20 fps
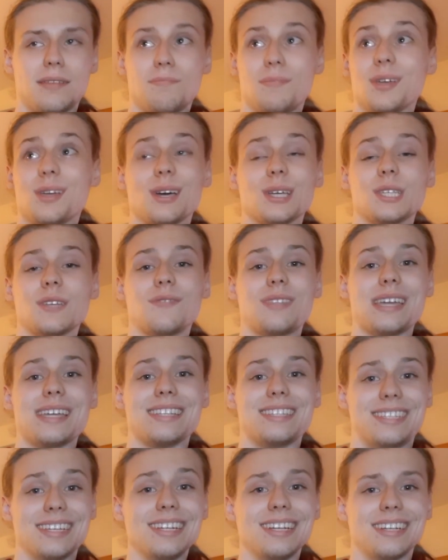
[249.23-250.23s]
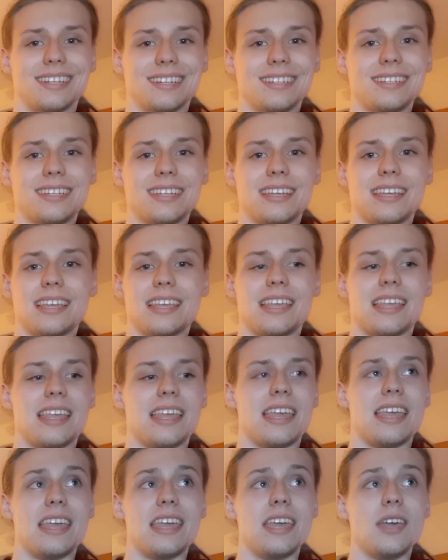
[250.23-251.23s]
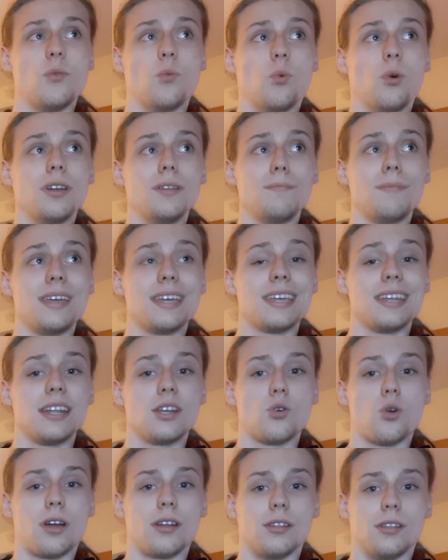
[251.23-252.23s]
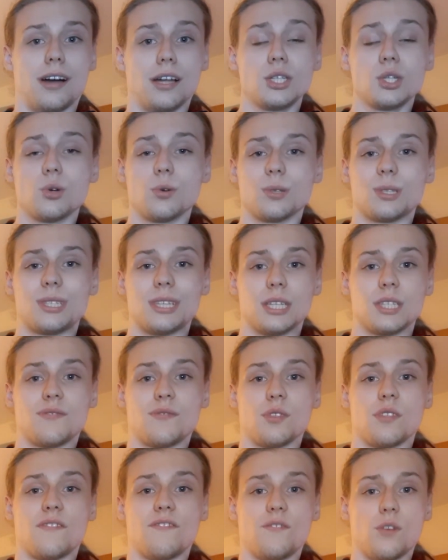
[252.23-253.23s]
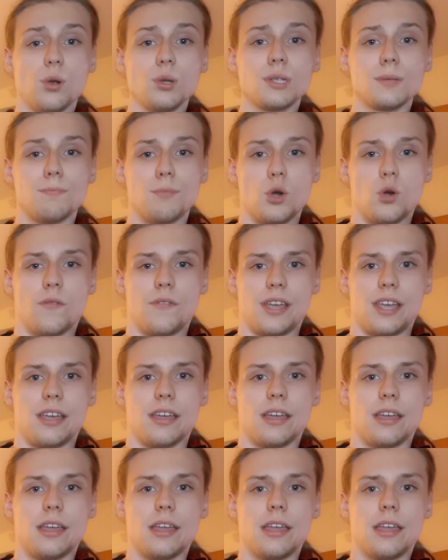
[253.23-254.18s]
Because if they didn't, it wouldn't make any chronological sense for the first movie.